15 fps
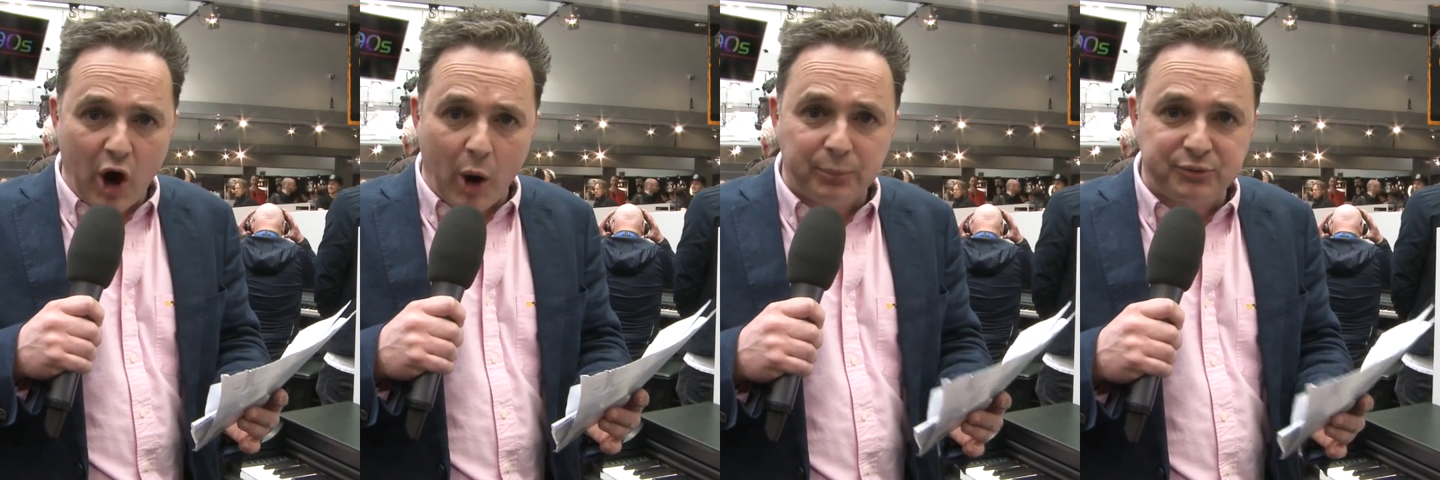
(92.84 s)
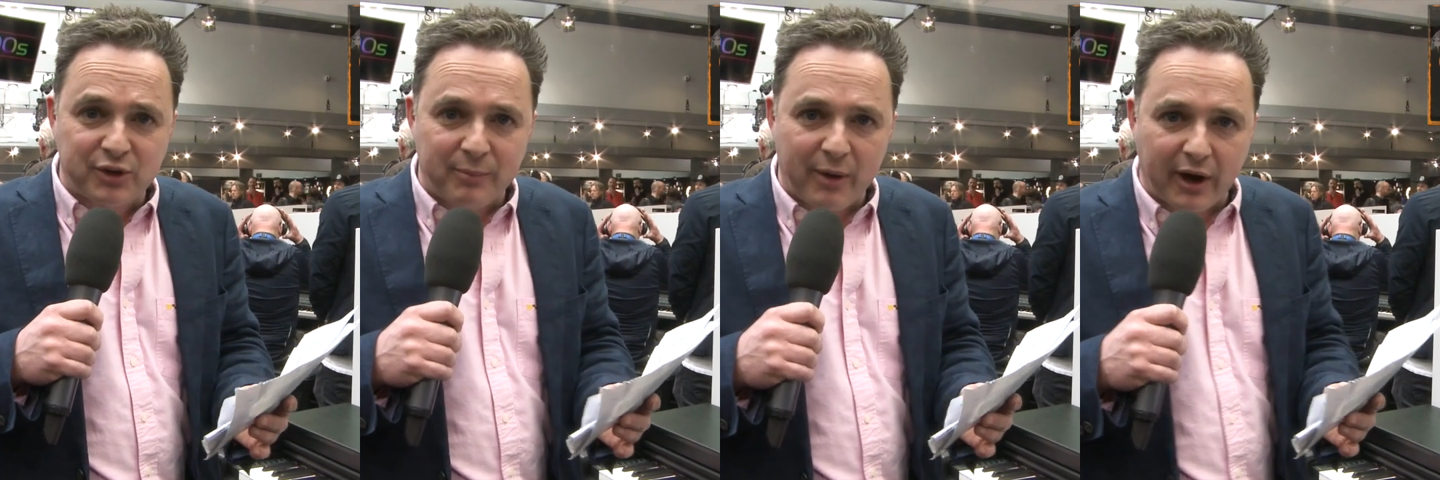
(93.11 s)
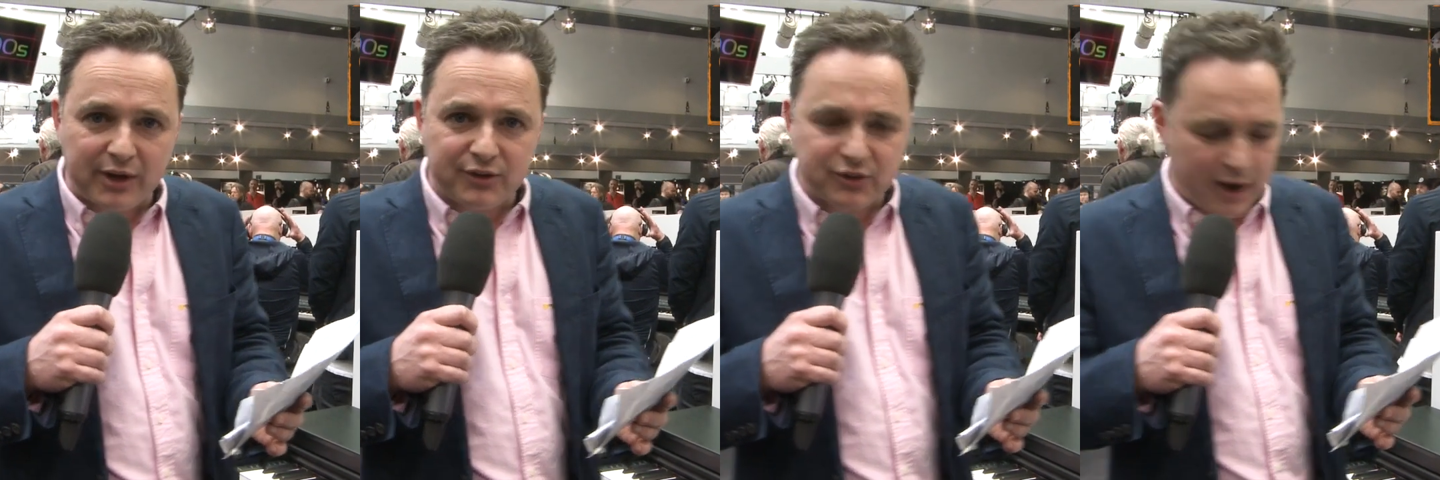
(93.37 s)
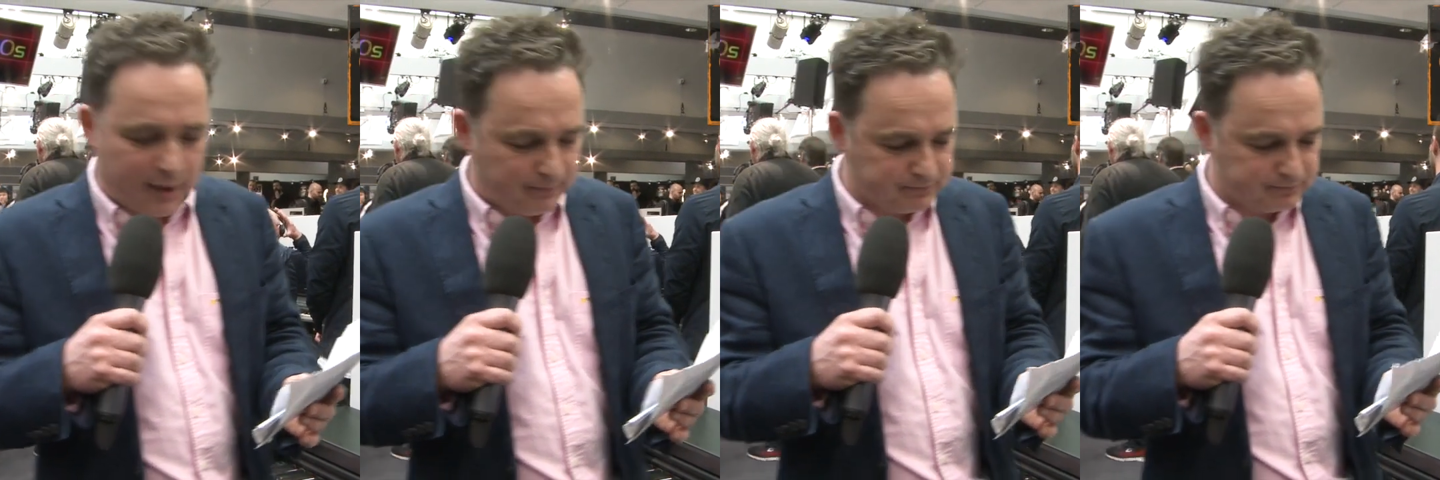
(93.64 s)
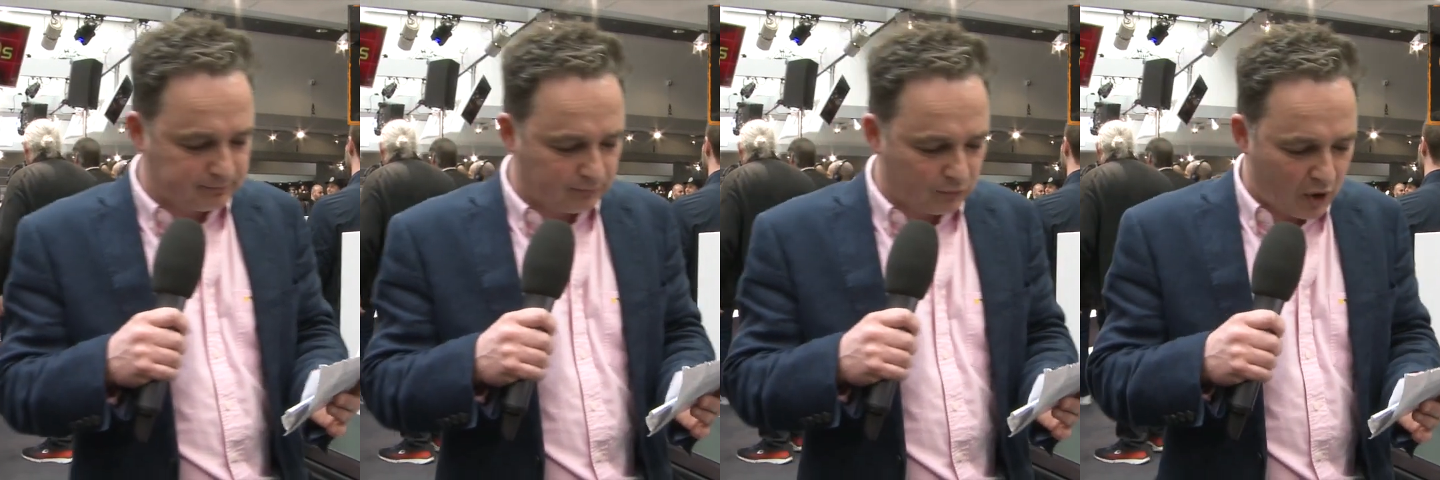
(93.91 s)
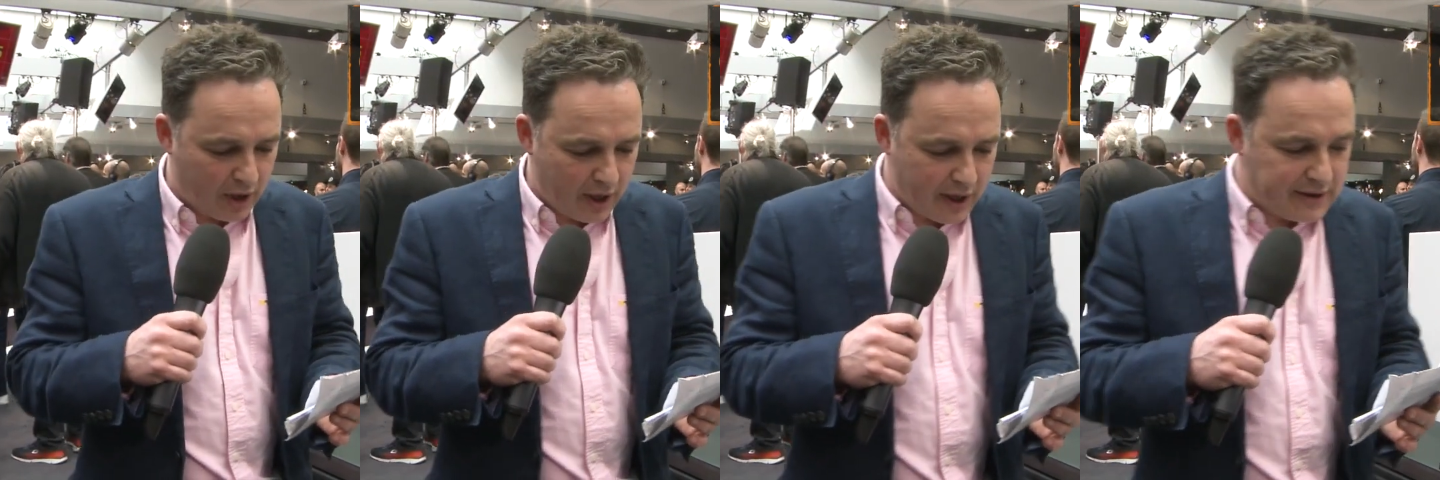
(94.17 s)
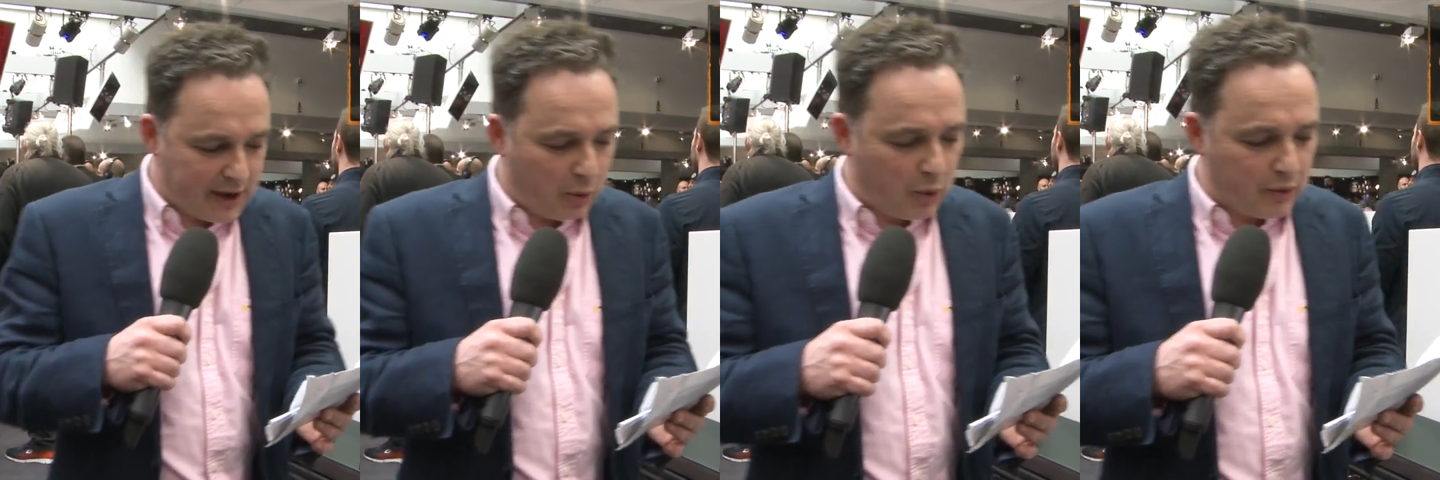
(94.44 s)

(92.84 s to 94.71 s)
optimizer. Now,